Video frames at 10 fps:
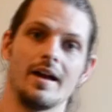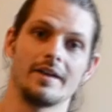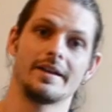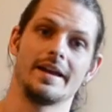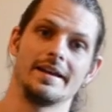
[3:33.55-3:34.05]

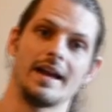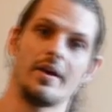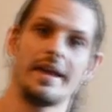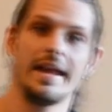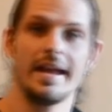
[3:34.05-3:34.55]
Okay, now
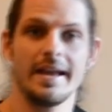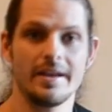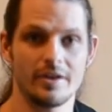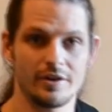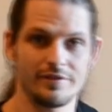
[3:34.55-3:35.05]
here
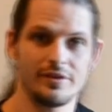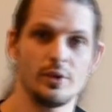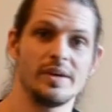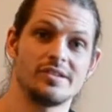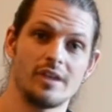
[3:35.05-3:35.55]
are a few
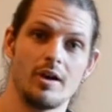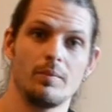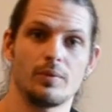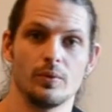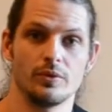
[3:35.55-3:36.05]

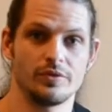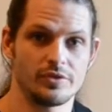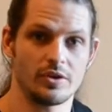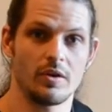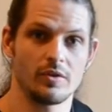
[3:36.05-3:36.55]
examples of
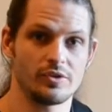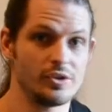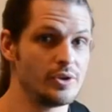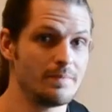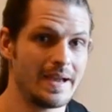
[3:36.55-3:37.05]
songs that
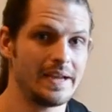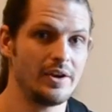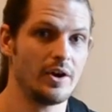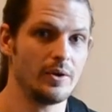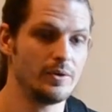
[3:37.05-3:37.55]
you may
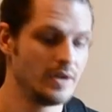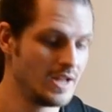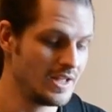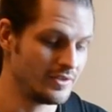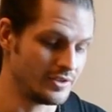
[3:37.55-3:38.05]
know
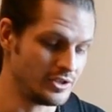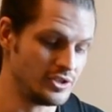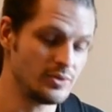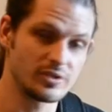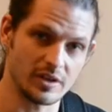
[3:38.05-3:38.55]
that
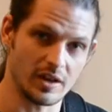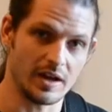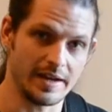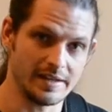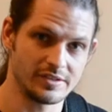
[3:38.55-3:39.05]

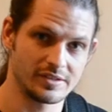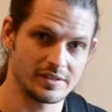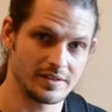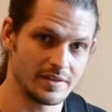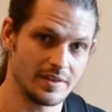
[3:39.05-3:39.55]
utilise
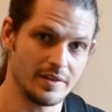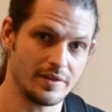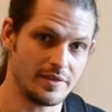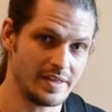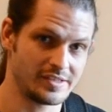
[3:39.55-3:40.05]

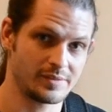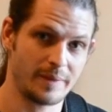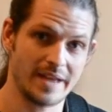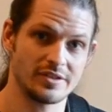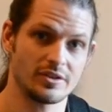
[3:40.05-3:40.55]
this
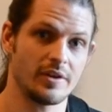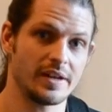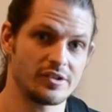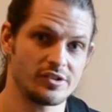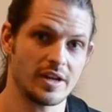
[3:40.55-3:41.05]

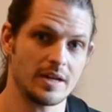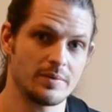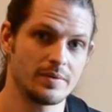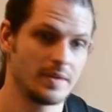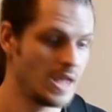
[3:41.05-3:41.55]
pentatonic shape.
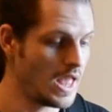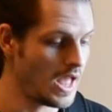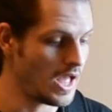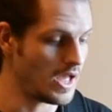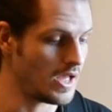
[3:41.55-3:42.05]

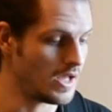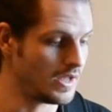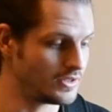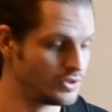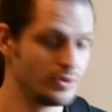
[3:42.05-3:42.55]

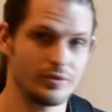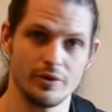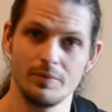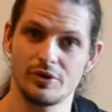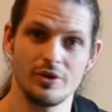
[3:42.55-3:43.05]
Two of
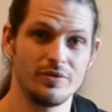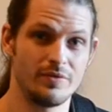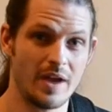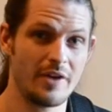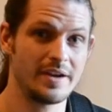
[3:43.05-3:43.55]
them, two
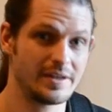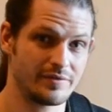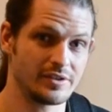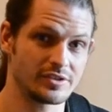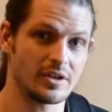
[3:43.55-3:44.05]
very
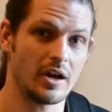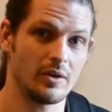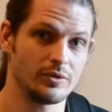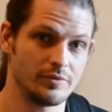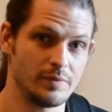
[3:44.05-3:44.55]
different
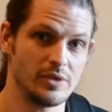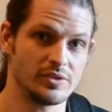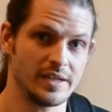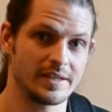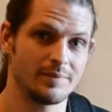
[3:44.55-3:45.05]
styles of
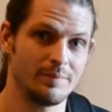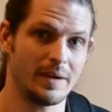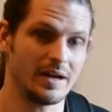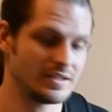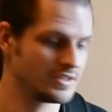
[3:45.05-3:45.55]
music,
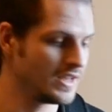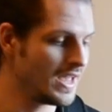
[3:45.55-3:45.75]
but